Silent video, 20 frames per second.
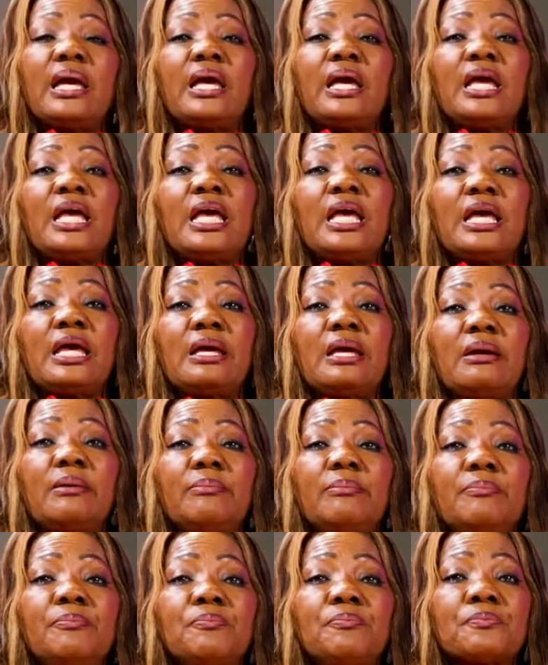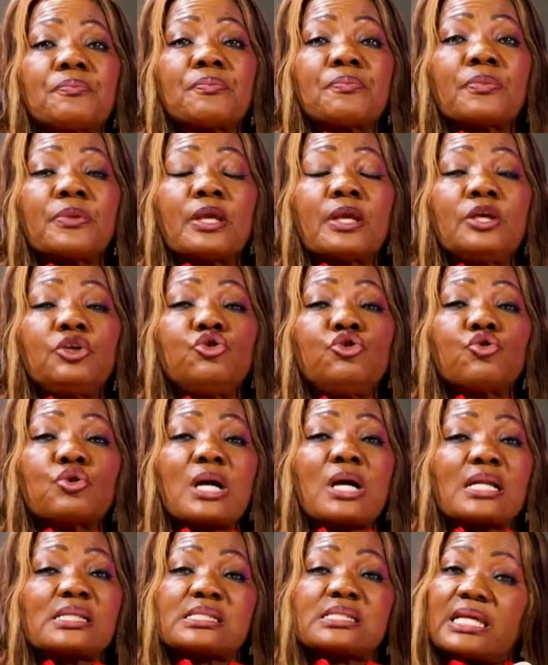um,
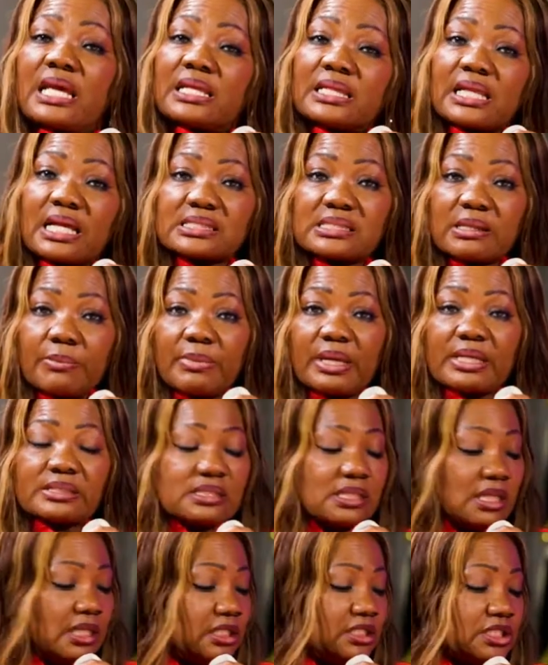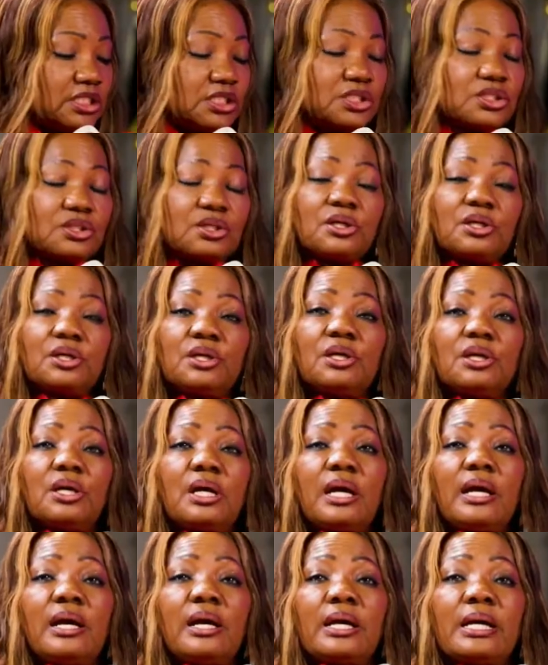you can send us a message.
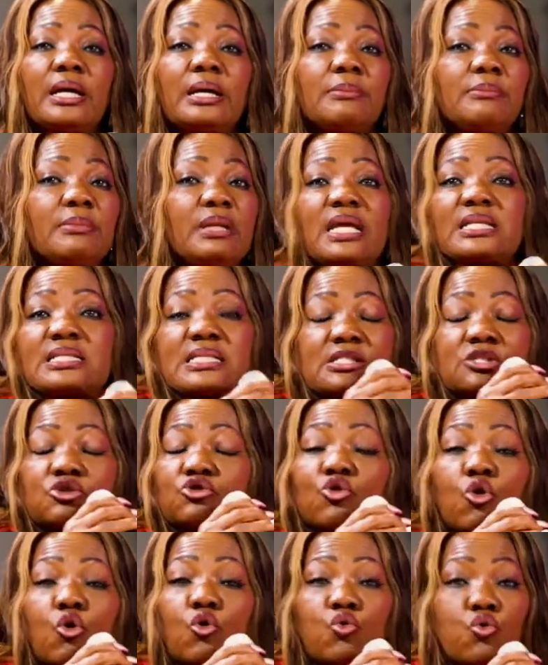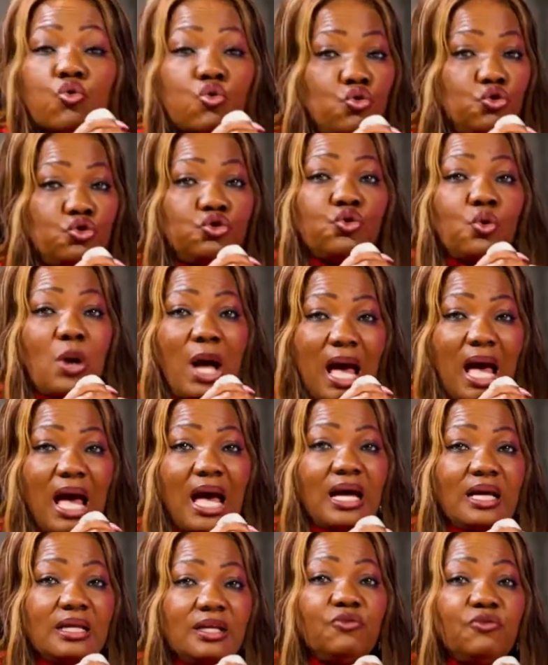Um, let us know who you
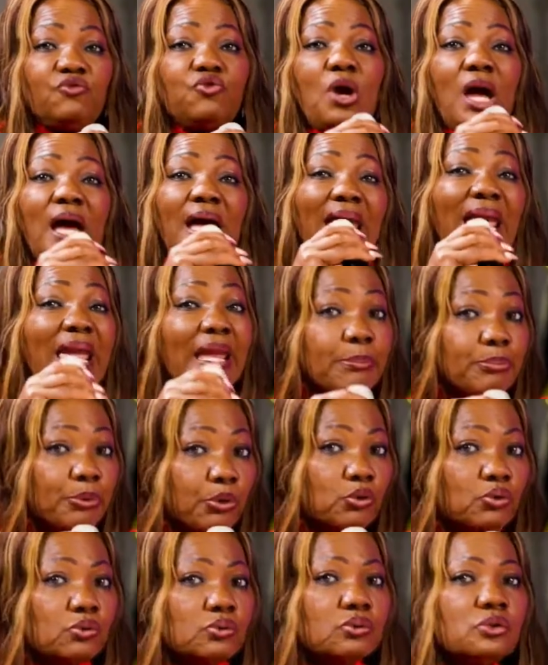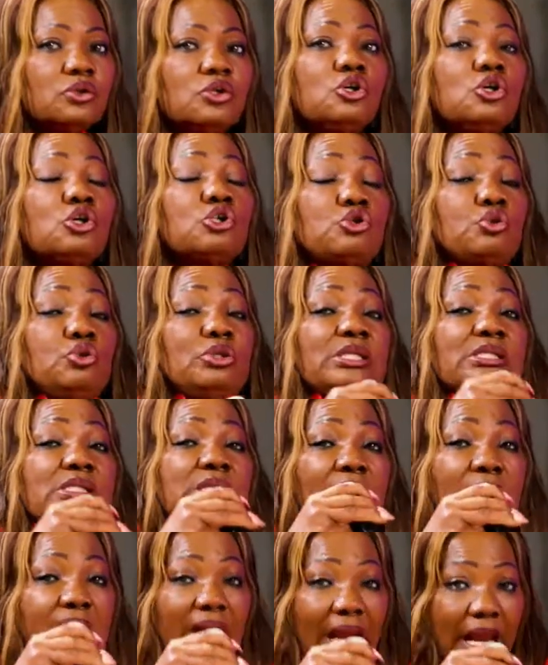are. If you are able to
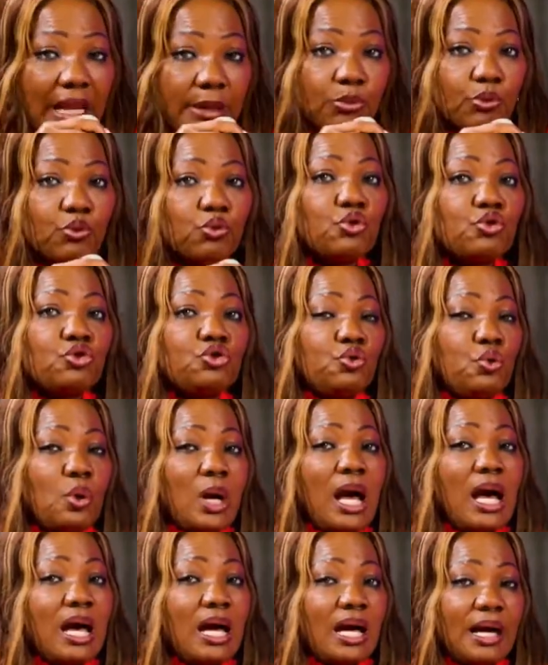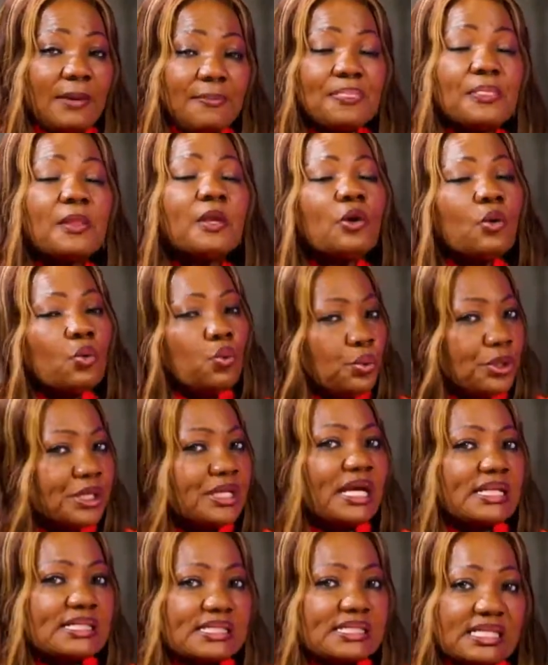describe who you are,
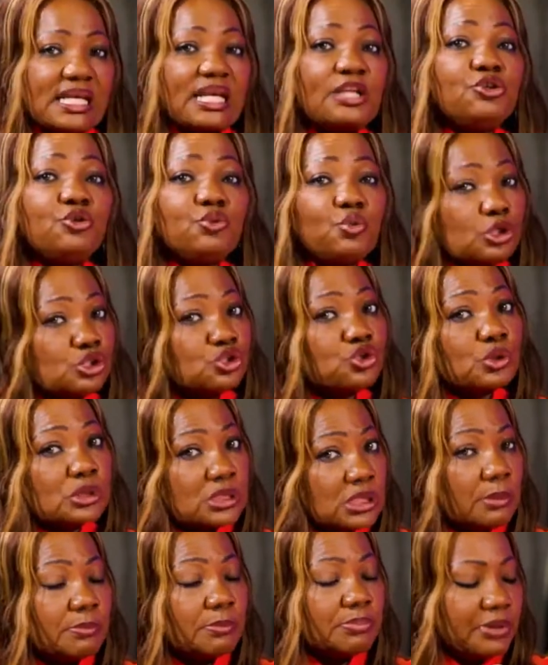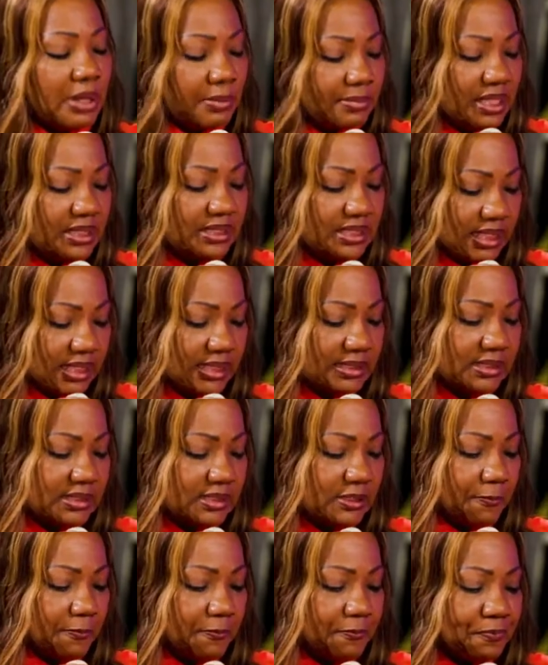we can tell you what your temperament
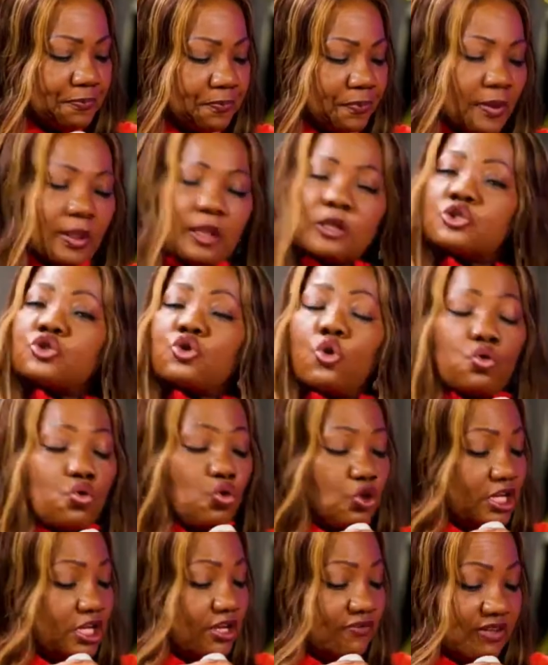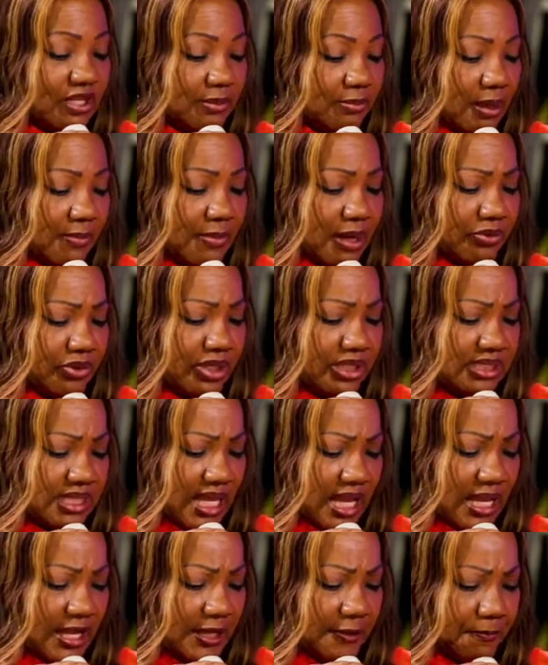is. So, good evening, Mama
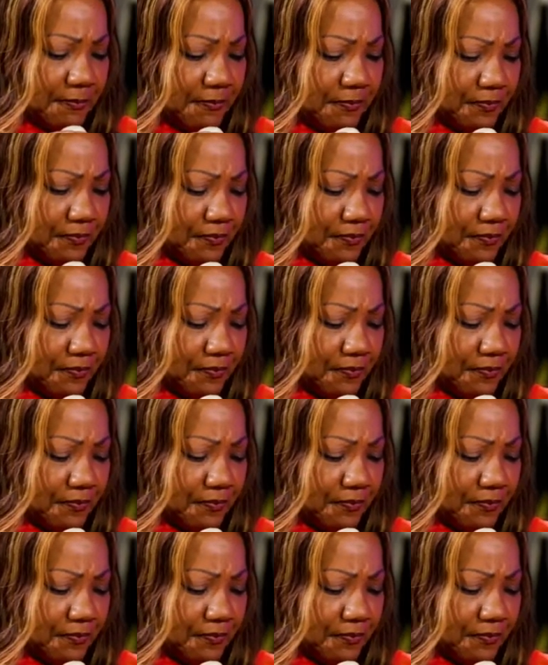Rita.